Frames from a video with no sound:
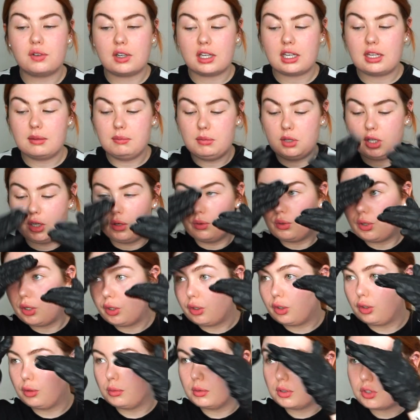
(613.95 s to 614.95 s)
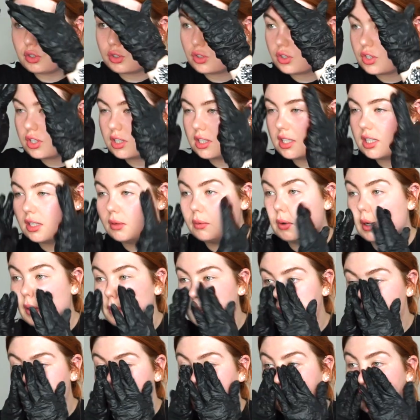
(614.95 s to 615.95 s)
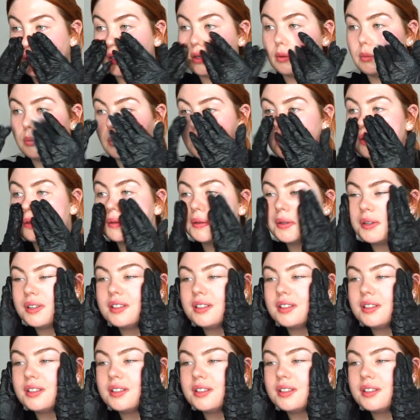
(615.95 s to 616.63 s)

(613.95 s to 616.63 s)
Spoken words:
like in my own home, and just see what I was working with.